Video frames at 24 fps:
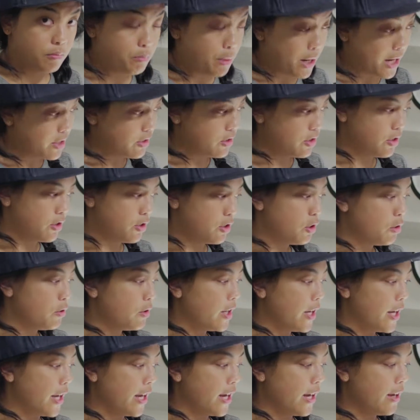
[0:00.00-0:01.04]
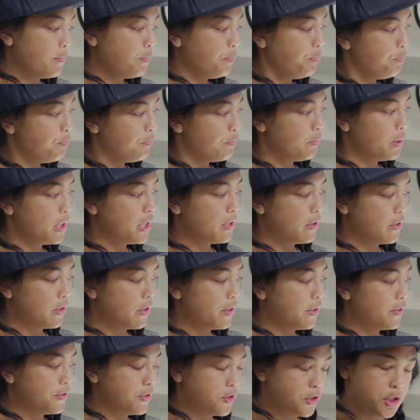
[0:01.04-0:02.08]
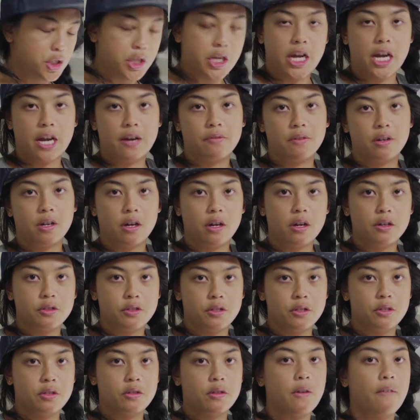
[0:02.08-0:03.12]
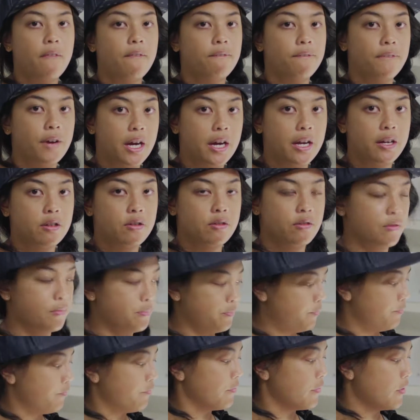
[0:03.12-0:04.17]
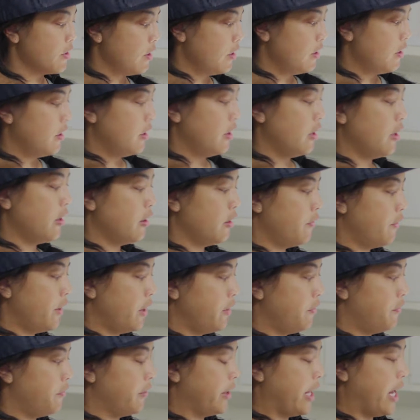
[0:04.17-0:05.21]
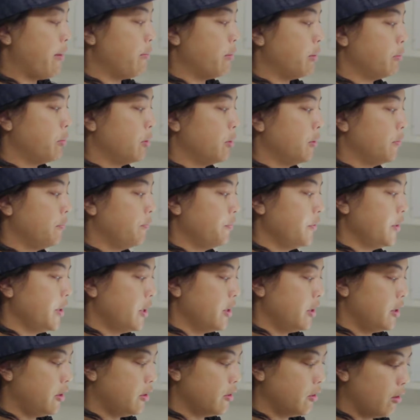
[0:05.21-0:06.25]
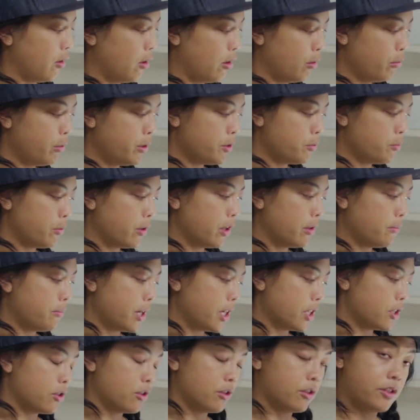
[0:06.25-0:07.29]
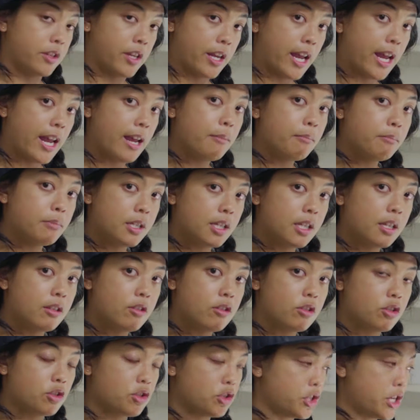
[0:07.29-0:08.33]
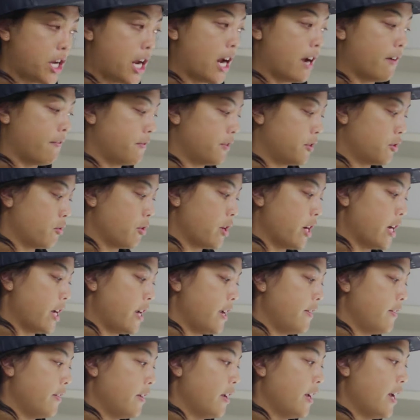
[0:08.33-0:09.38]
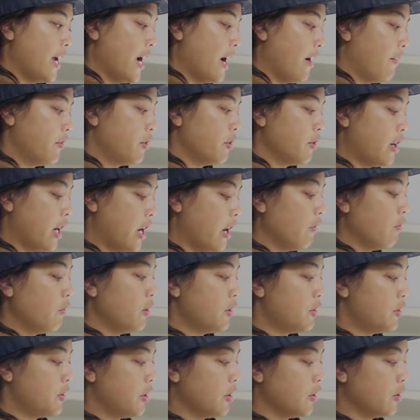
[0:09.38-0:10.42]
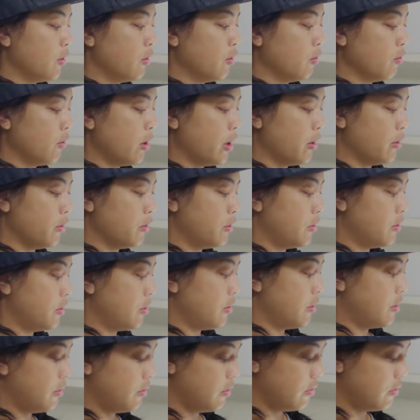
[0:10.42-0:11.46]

best as you can because chaff causes fire. They're very flammable. You'll always wanna make sure to empty this chaff tray after every single roast.